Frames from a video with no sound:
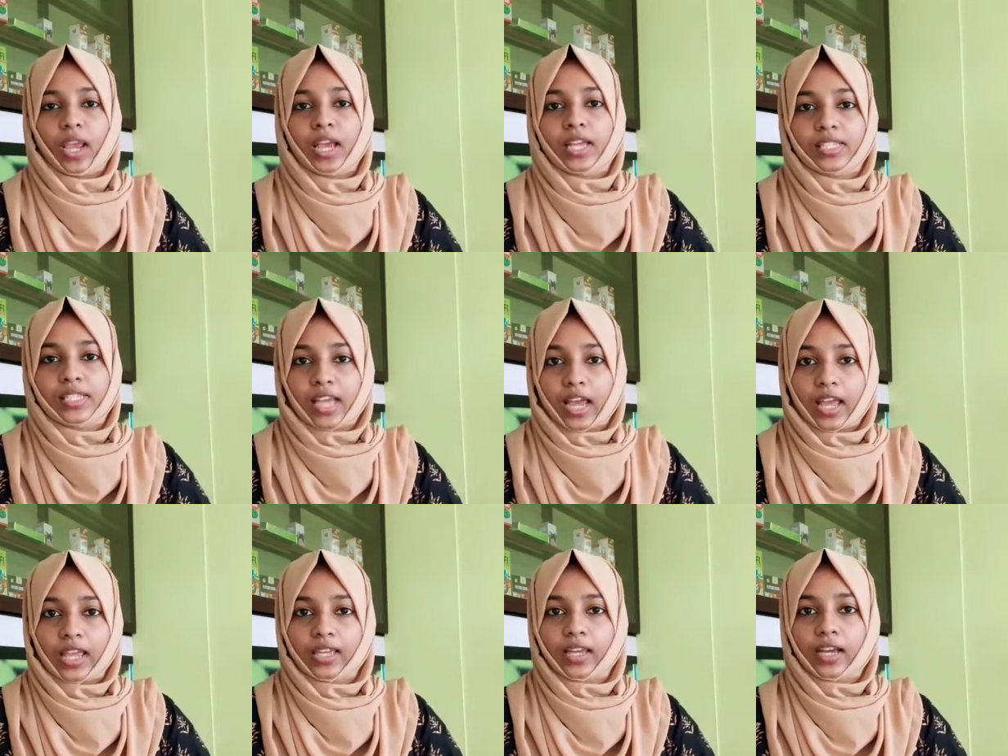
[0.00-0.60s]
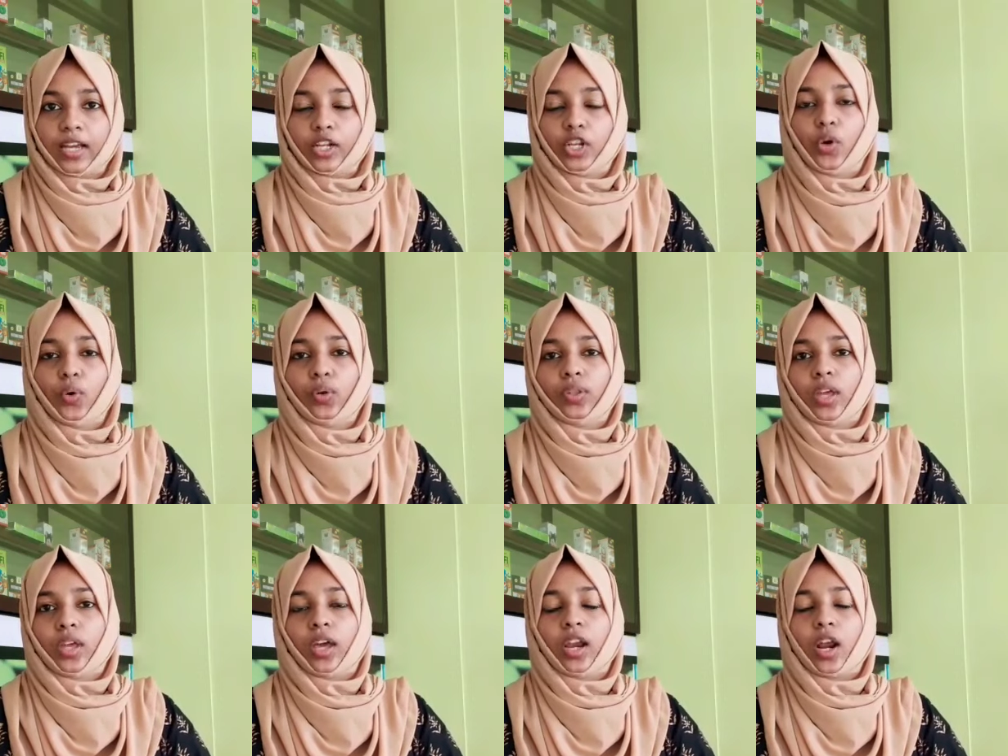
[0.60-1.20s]
Tying a
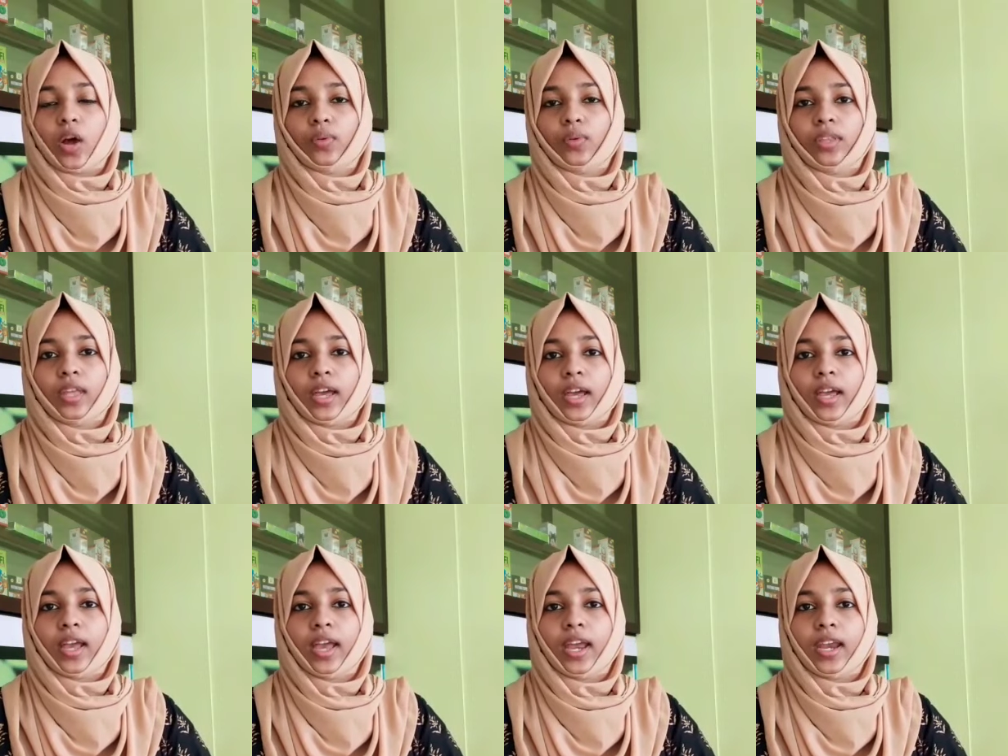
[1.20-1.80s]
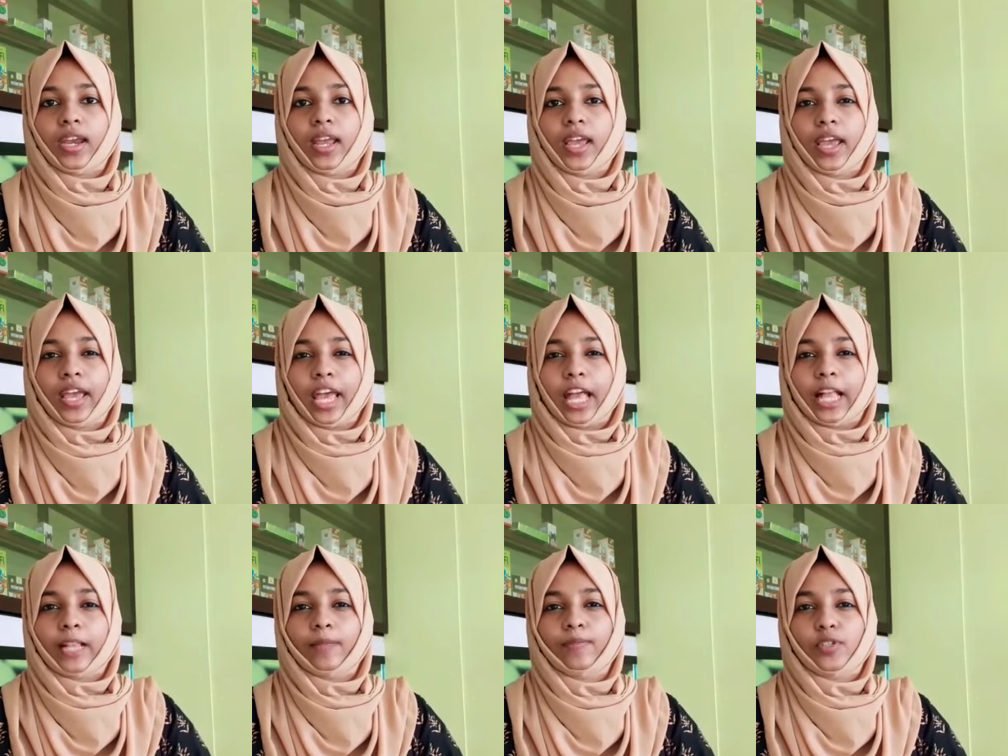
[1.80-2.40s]
cloth around the head
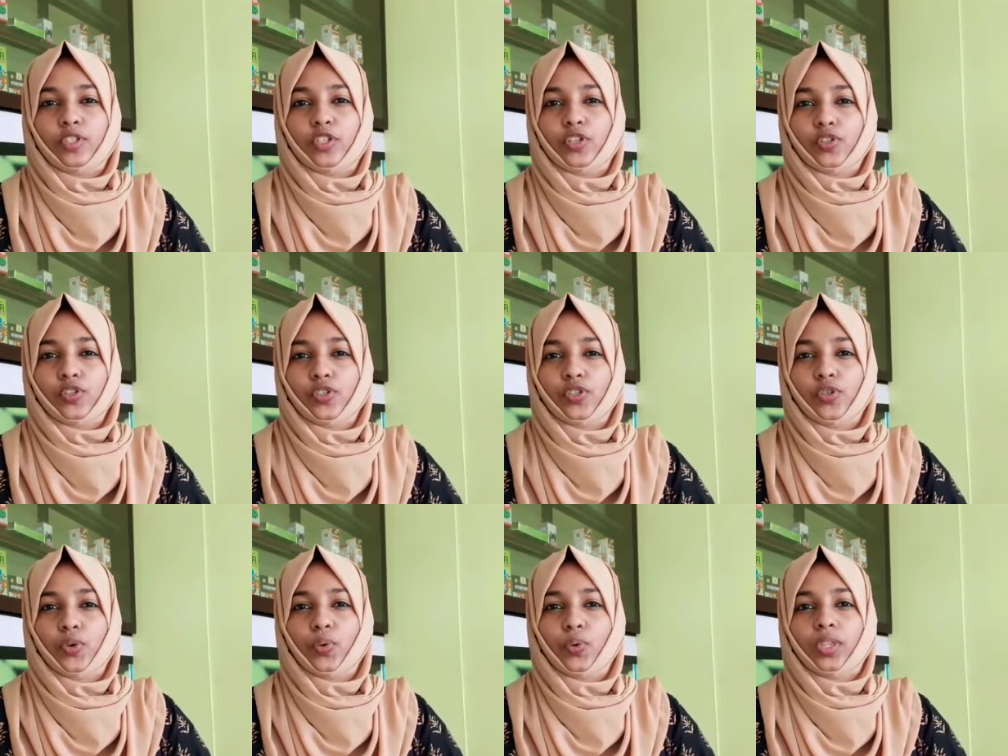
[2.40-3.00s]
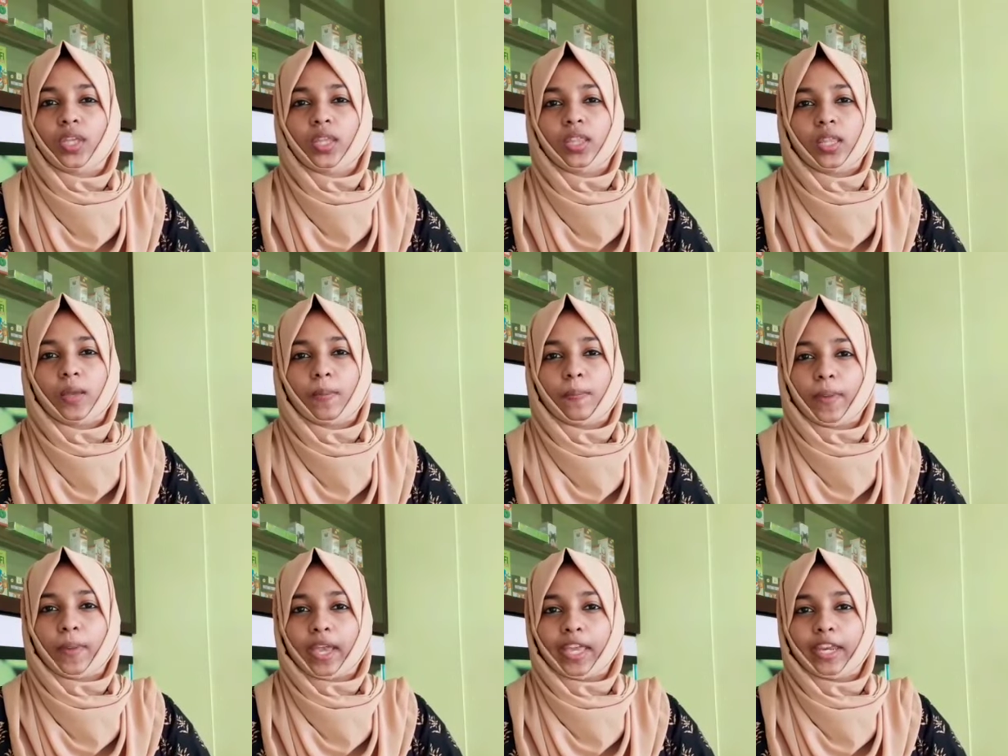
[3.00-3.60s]
helps to soothe the
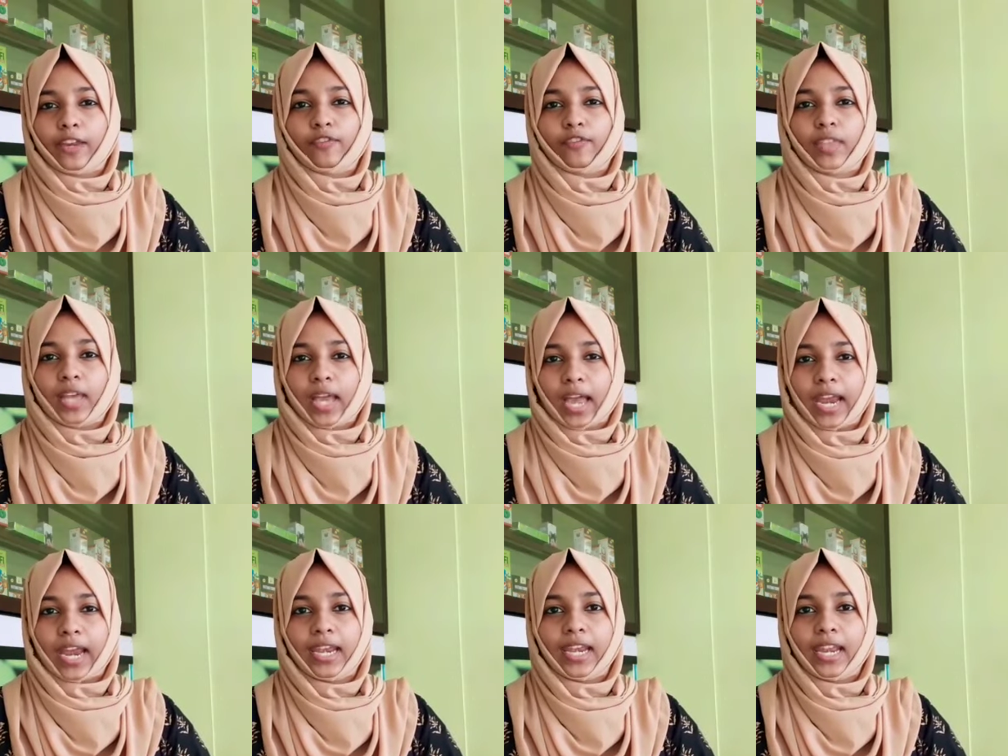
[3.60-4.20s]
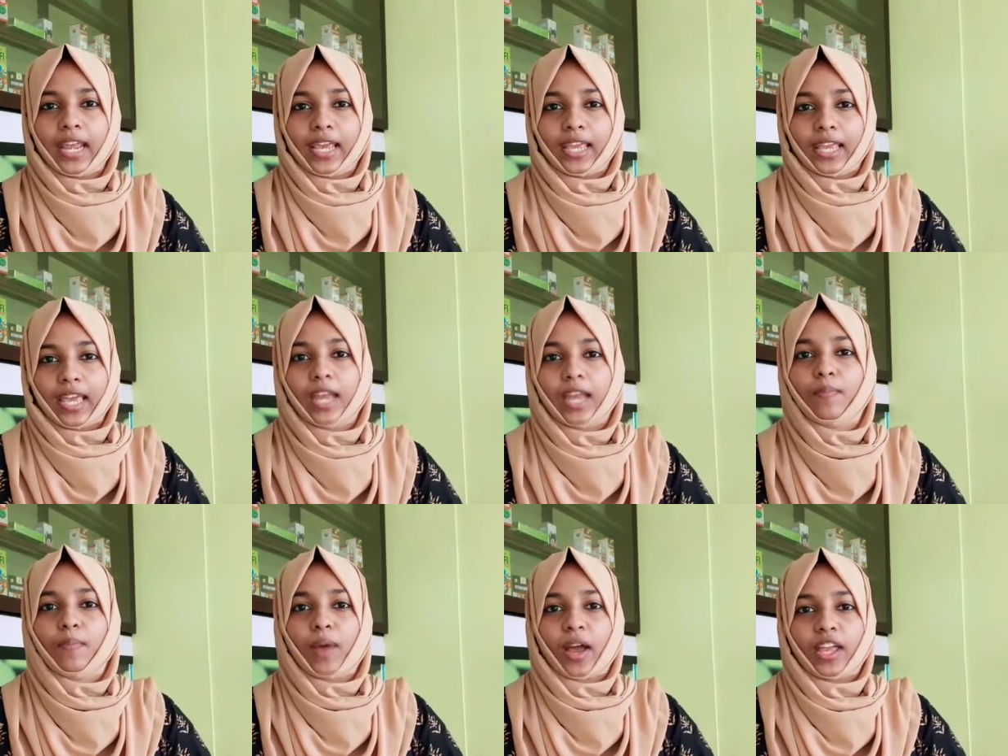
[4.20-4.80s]
pain of the headache
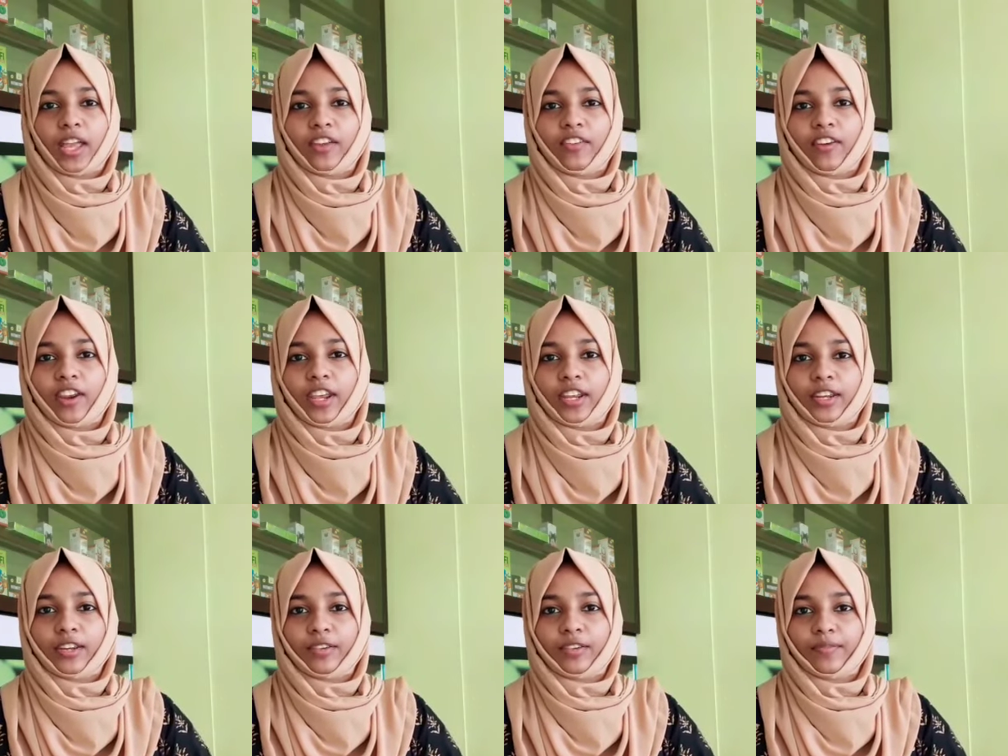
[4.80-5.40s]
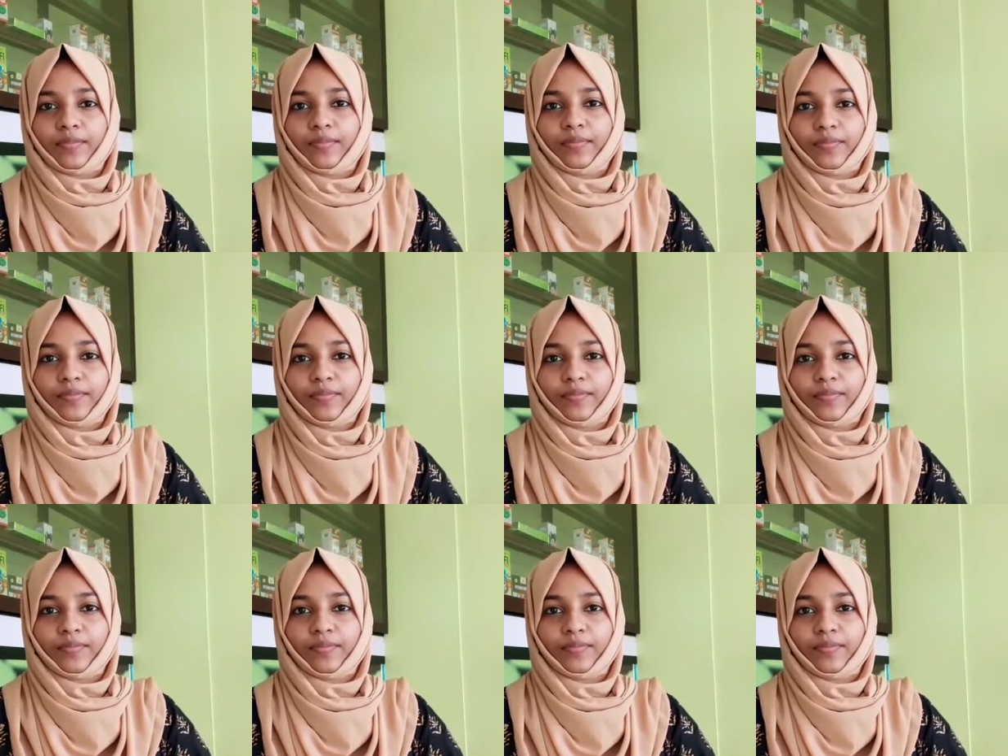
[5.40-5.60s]
and migraine.